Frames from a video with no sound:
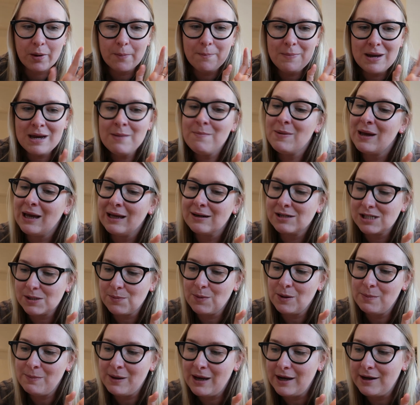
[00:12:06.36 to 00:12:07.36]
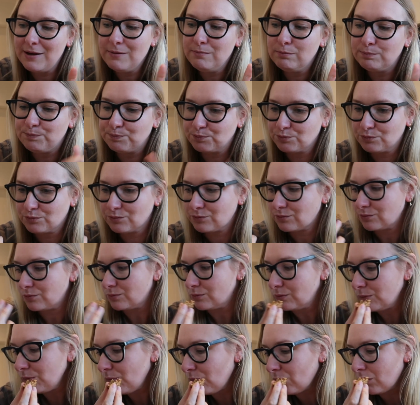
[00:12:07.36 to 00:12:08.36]
me being dippy me,
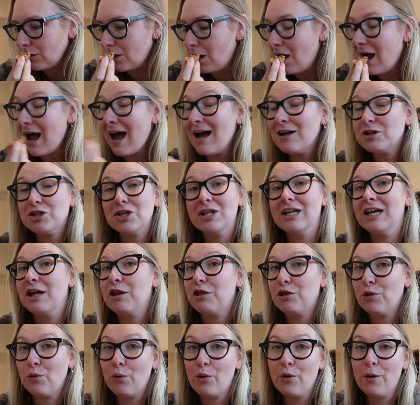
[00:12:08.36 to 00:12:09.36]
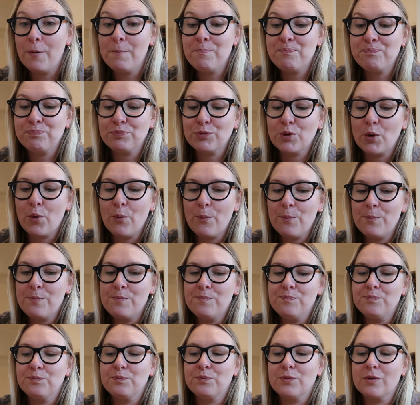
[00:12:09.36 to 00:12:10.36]
I actually thought
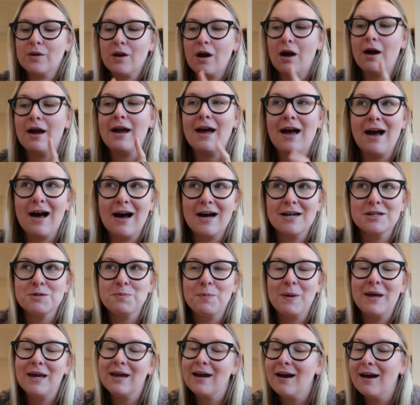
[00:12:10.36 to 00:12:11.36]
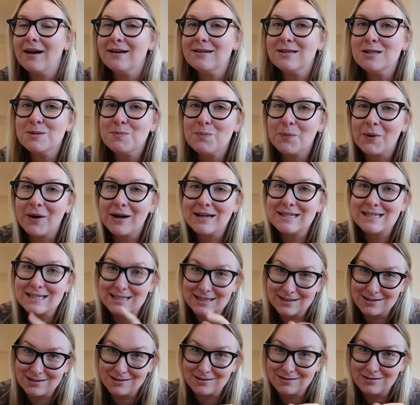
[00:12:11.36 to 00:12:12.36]
I had pecans, but I
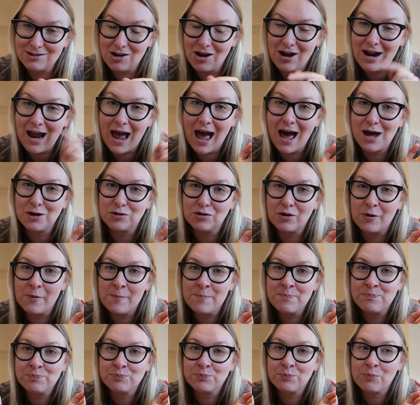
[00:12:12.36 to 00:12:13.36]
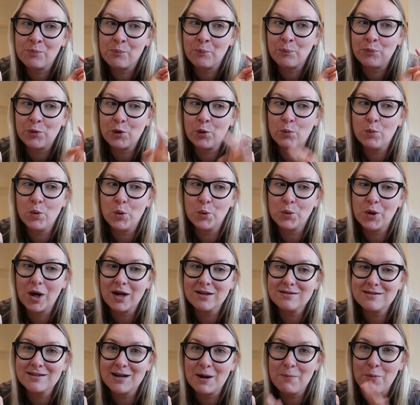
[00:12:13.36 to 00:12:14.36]
didn't. I had
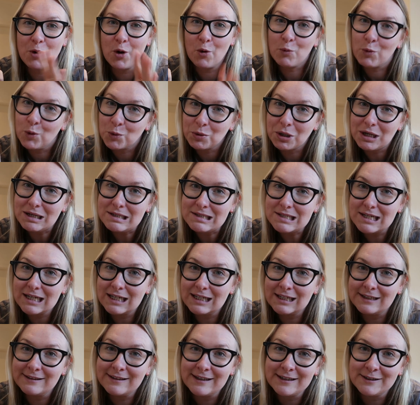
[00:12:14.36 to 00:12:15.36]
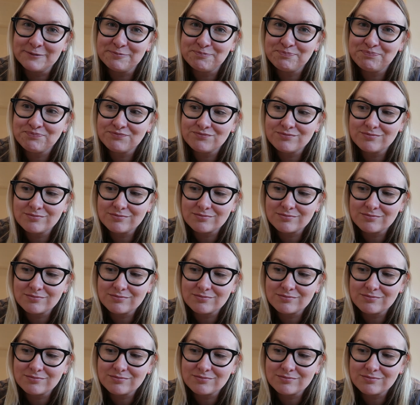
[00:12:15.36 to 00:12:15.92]
walnuts and I put walnuts in and then,